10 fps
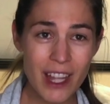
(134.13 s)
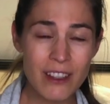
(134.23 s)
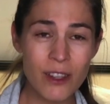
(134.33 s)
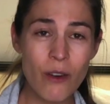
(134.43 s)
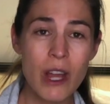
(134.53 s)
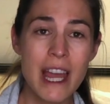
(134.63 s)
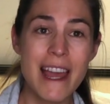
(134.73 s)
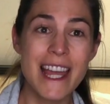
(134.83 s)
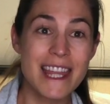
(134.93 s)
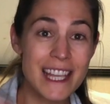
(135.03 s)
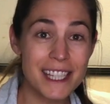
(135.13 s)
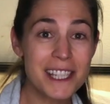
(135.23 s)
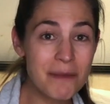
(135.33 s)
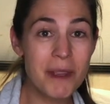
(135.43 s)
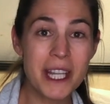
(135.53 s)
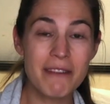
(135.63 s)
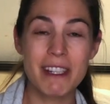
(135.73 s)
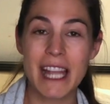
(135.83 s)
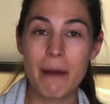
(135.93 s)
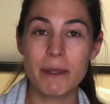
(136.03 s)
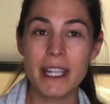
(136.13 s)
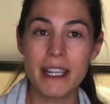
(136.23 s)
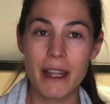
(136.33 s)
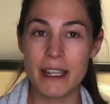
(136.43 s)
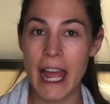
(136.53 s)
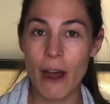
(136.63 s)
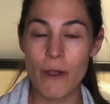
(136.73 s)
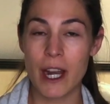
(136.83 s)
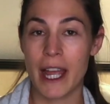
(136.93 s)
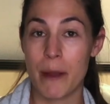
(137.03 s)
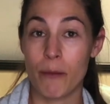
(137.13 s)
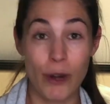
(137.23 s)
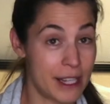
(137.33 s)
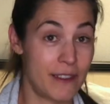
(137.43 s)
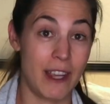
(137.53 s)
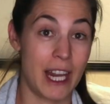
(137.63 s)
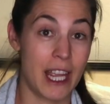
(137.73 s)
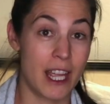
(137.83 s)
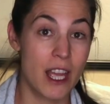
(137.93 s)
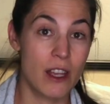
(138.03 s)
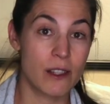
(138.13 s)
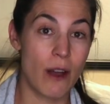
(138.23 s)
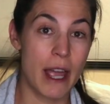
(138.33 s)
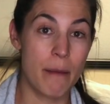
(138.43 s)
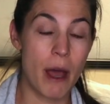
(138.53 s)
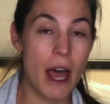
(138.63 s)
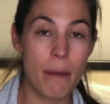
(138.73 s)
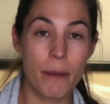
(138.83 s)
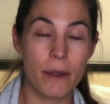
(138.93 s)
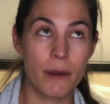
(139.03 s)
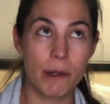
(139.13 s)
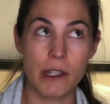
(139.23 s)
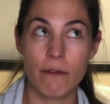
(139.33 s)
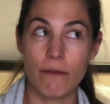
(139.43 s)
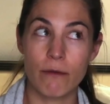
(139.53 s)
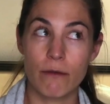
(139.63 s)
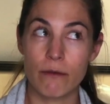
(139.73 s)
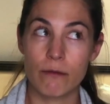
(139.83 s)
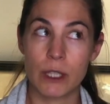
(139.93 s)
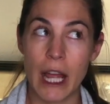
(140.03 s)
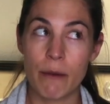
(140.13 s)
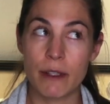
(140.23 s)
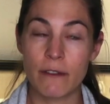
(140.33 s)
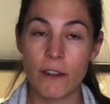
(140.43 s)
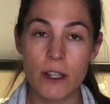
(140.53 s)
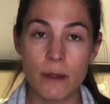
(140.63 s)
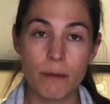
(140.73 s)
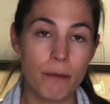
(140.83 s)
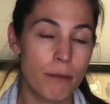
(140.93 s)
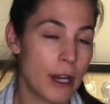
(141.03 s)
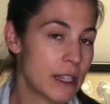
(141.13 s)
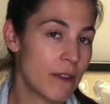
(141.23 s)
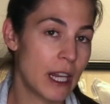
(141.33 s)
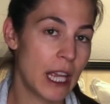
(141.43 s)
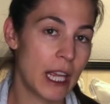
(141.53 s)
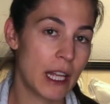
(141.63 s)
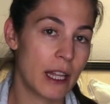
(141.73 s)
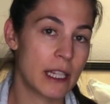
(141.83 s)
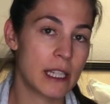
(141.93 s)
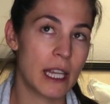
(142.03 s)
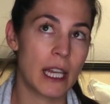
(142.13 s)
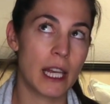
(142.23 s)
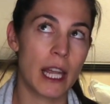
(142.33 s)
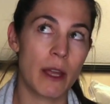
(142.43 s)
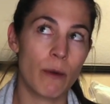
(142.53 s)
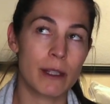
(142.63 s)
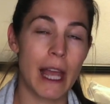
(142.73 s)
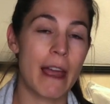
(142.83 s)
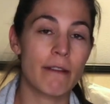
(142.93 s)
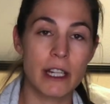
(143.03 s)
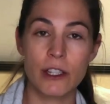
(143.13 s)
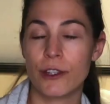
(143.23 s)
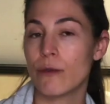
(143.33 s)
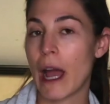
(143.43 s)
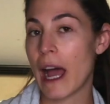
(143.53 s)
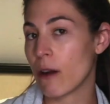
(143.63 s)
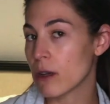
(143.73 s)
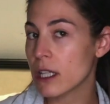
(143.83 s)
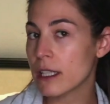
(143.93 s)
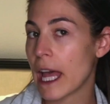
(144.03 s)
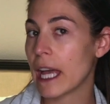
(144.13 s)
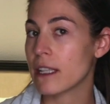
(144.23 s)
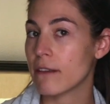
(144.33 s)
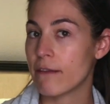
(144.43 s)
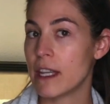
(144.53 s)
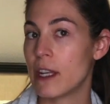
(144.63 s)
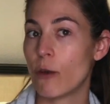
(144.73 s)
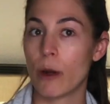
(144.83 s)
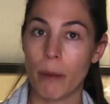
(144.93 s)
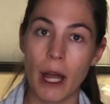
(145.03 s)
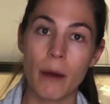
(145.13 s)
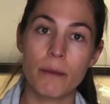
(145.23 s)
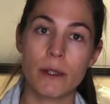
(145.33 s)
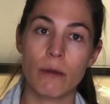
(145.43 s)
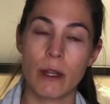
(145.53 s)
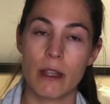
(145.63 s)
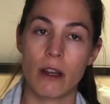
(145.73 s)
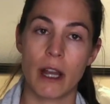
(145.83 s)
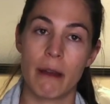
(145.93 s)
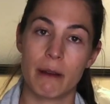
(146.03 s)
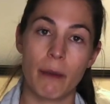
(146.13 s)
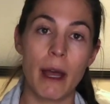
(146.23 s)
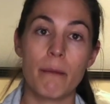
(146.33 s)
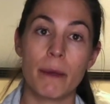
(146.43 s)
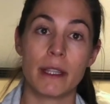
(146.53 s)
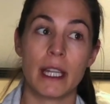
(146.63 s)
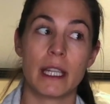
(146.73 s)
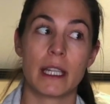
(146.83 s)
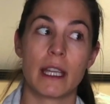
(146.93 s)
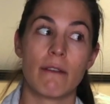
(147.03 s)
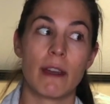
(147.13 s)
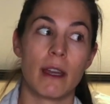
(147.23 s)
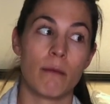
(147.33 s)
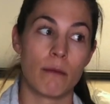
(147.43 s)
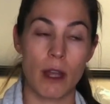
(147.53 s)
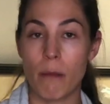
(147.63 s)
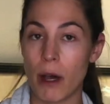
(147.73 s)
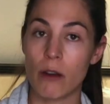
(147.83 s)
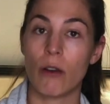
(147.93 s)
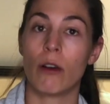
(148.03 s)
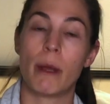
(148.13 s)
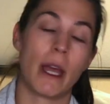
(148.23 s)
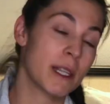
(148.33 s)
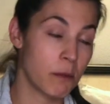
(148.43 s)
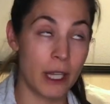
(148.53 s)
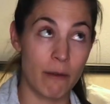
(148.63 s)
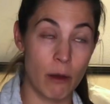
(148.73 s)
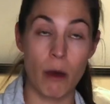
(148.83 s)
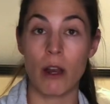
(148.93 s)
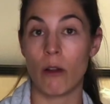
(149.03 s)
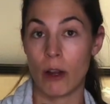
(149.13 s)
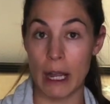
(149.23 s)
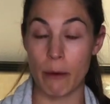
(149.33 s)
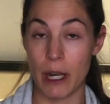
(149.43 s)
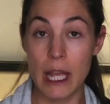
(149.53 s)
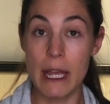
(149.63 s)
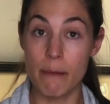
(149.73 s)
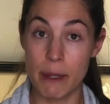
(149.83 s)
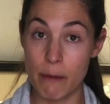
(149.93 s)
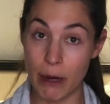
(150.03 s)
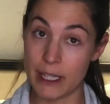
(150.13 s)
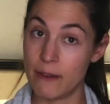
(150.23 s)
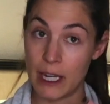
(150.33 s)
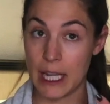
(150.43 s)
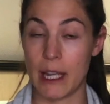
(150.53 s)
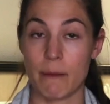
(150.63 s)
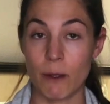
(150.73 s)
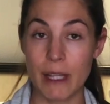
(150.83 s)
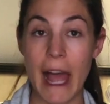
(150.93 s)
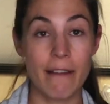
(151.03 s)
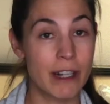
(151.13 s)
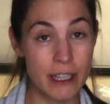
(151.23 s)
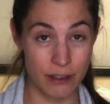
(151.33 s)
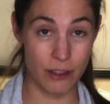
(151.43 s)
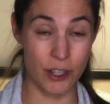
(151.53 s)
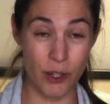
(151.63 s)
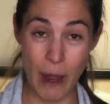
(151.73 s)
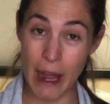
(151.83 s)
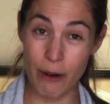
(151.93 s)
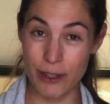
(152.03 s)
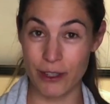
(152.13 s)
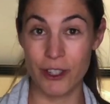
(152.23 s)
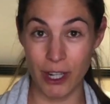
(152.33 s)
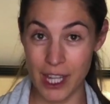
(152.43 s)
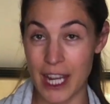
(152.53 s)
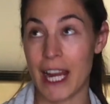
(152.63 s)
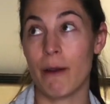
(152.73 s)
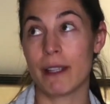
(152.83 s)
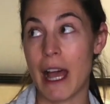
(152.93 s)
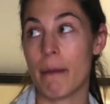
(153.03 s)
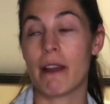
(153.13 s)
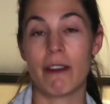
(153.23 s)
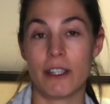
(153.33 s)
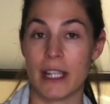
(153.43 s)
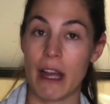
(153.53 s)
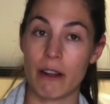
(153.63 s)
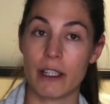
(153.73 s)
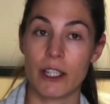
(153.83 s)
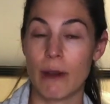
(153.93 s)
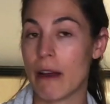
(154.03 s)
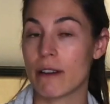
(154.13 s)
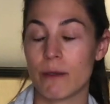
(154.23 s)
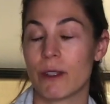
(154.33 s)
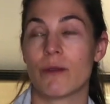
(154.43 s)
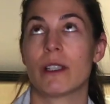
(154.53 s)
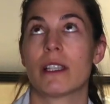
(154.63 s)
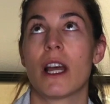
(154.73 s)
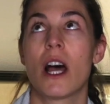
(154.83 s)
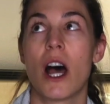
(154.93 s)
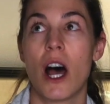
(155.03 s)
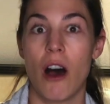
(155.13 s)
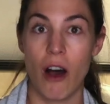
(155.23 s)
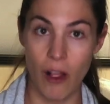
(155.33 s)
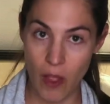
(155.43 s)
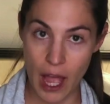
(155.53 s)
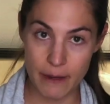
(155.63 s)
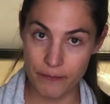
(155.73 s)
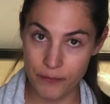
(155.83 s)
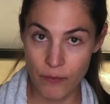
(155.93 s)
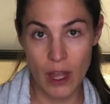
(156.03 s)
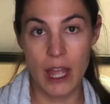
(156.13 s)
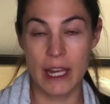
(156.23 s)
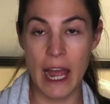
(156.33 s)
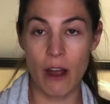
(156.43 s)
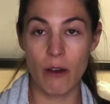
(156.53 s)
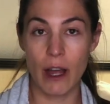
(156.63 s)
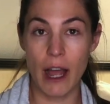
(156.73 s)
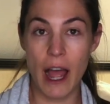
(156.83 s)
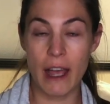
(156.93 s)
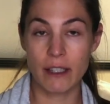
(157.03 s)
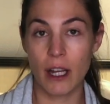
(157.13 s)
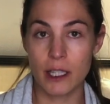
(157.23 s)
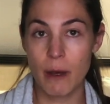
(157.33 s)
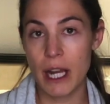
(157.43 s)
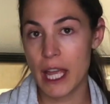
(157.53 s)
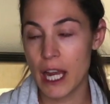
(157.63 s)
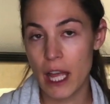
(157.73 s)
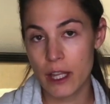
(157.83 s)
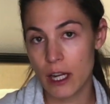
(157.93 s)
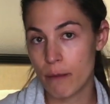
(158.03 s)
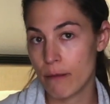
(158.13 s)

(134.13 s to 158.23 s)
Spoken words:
So this is something I've adapted now that I am breastfeeding. So I am up, when I was first breastfeeding Clinton, it was every 2 hours I had to feed or pump. So either I would pump and then give him a bottle, my husband would give him a bottle, or I would be breastfeeding him. So it's every 2 hours. So during the night I was up every 2 hours, which was a lot. Now, I talked about it in other